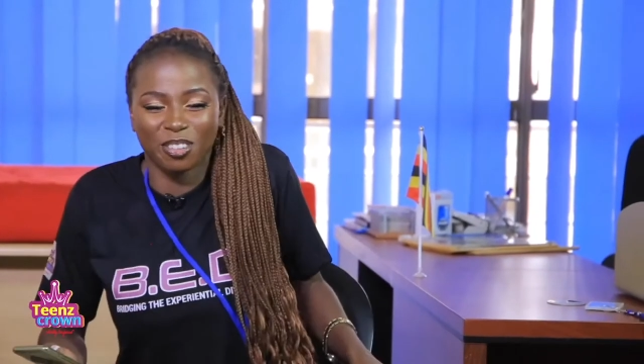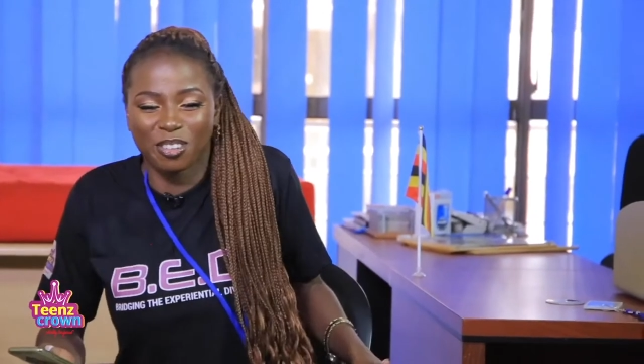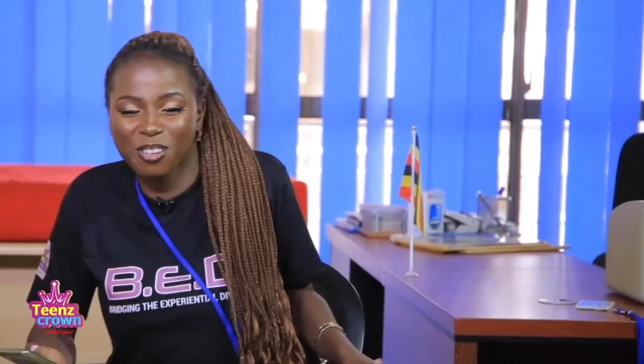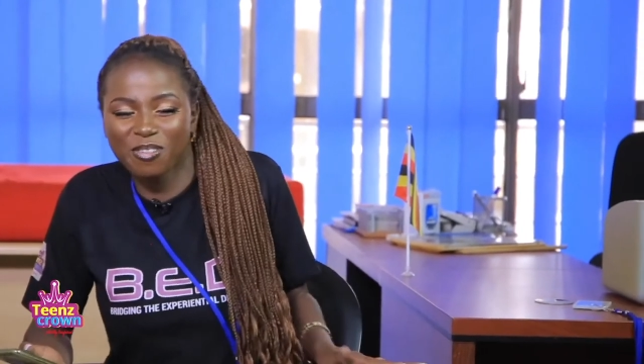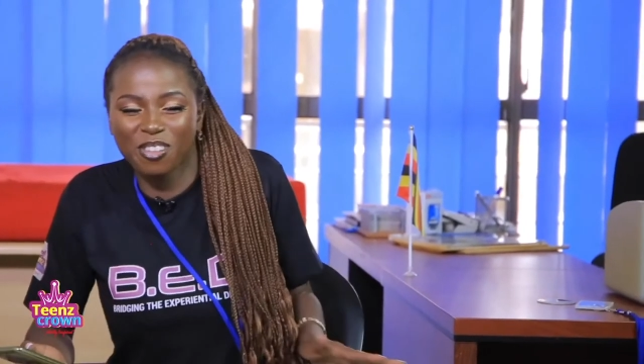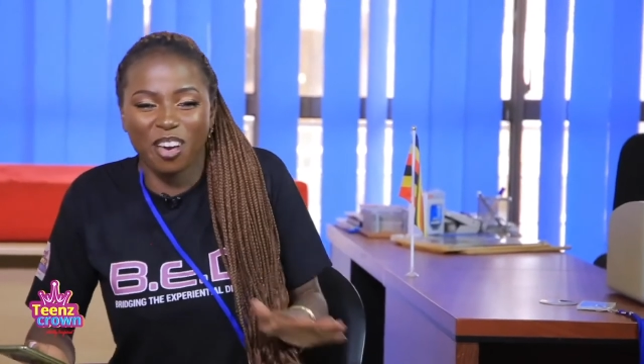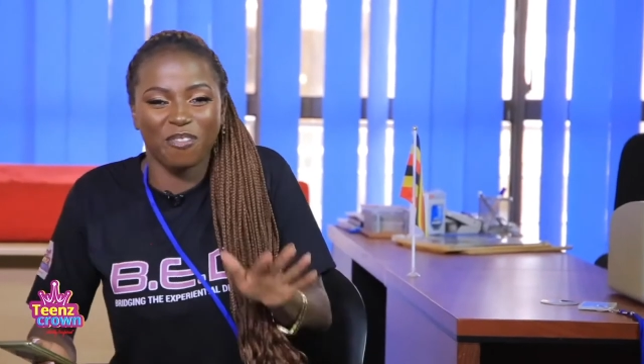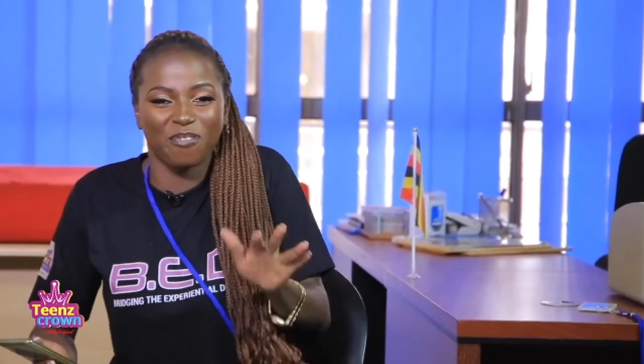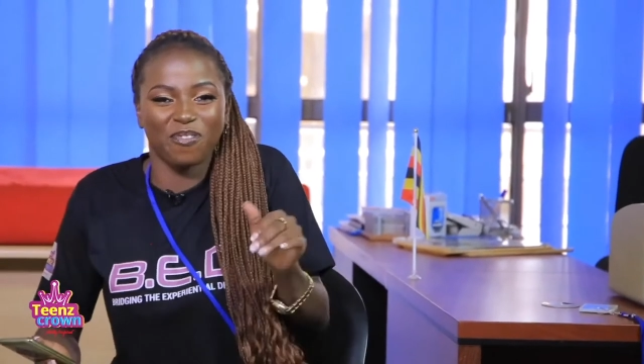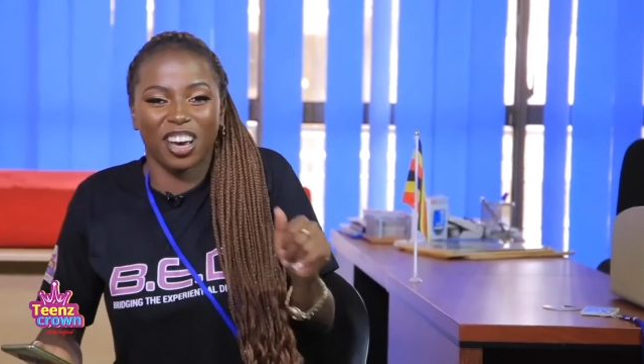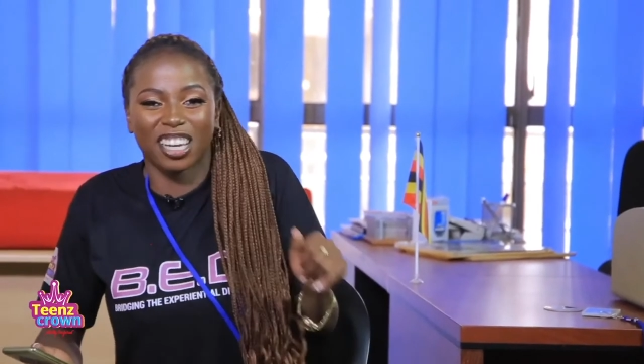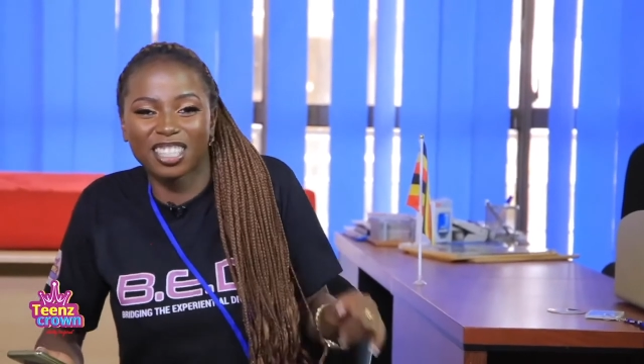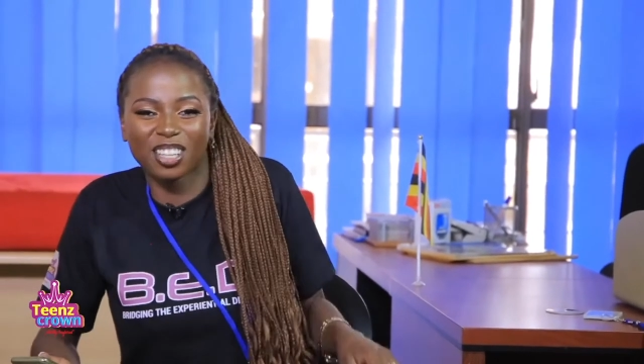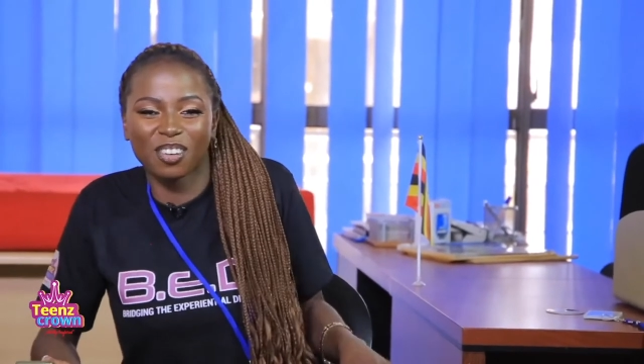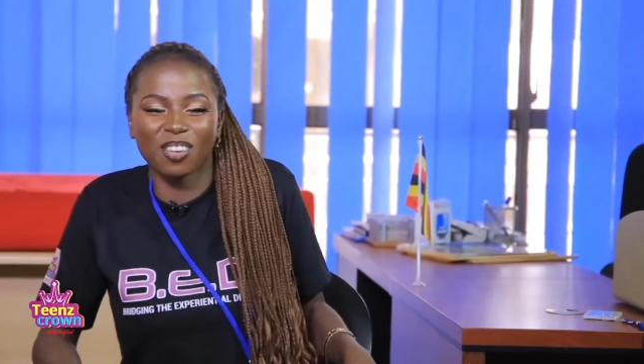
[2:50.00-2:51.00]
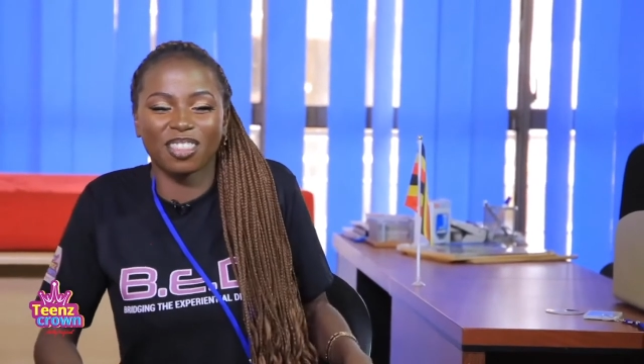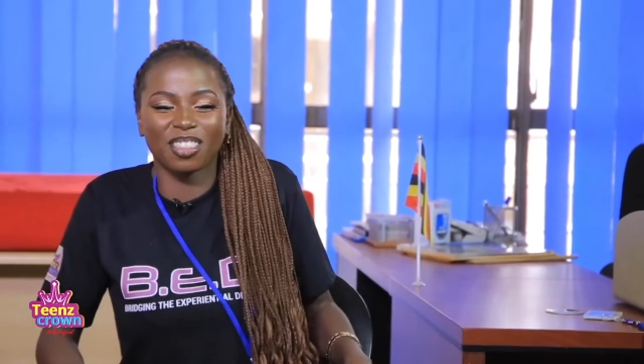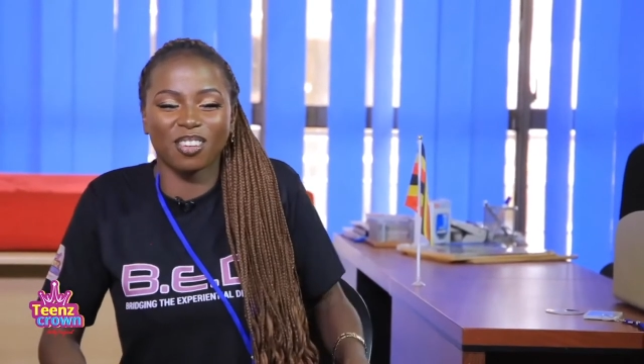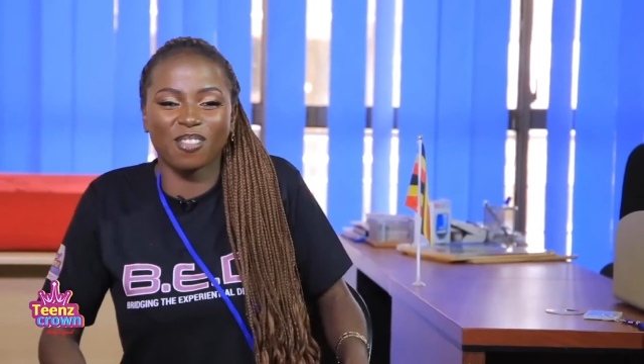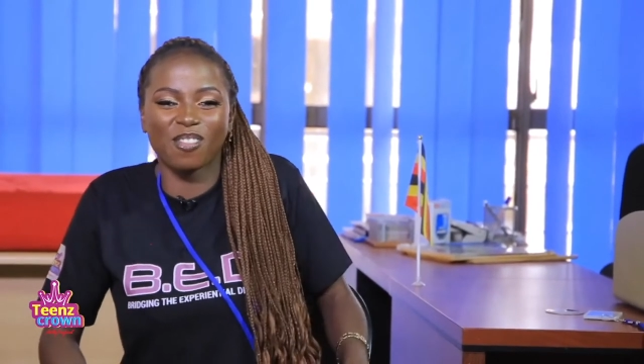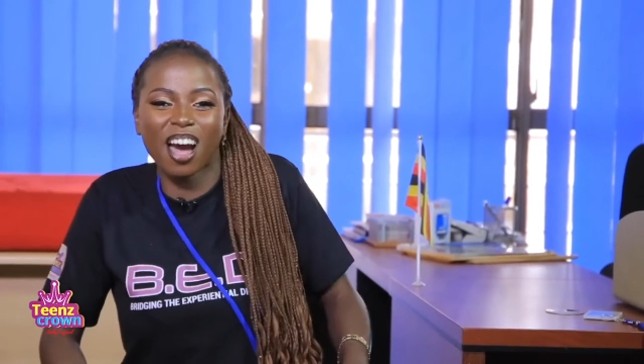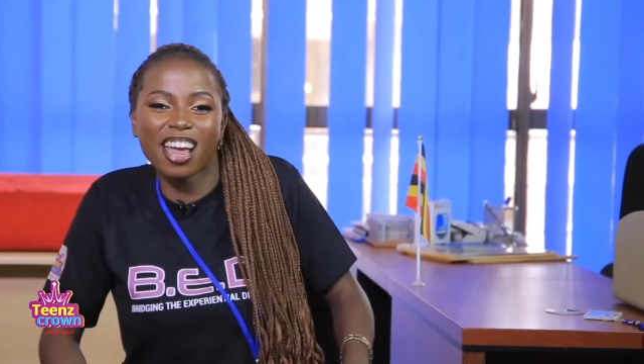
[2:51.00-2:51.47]
to Kuven party with
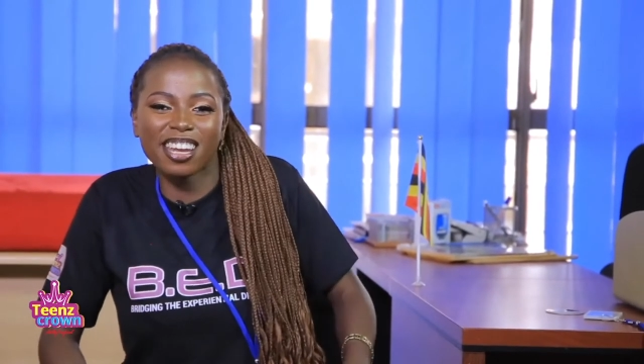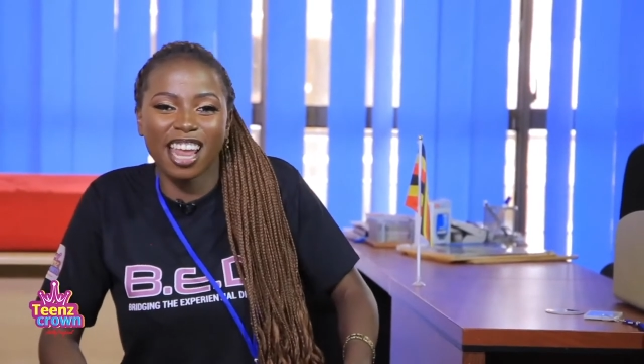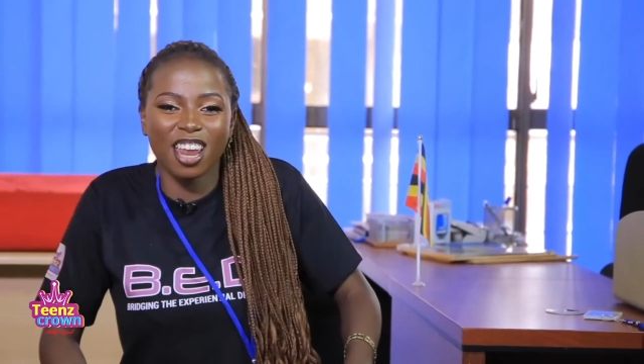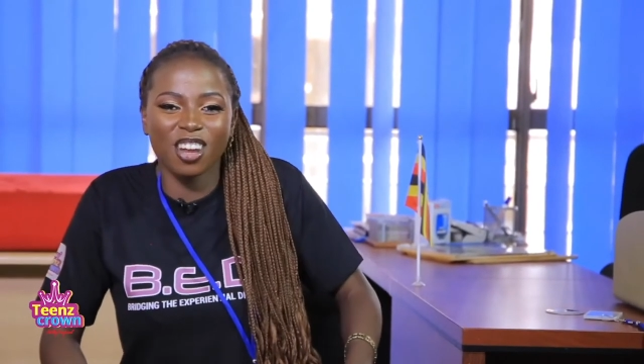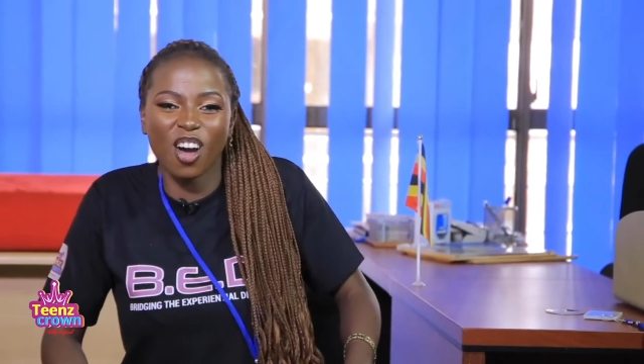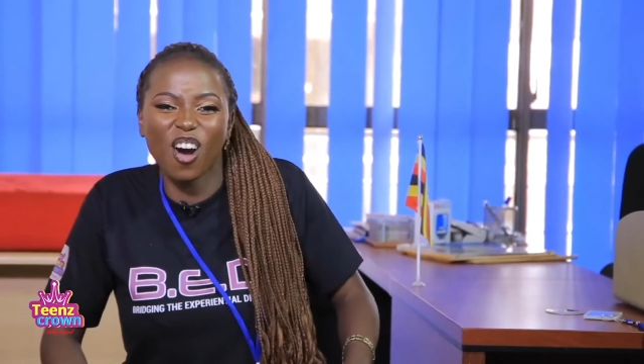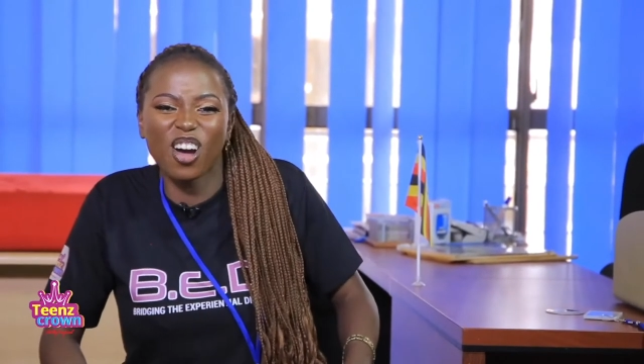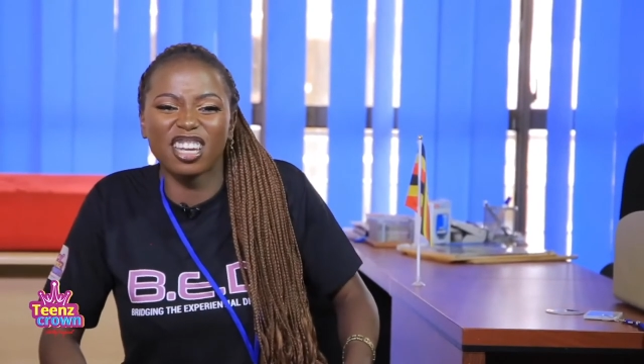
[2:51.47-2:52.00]
the one and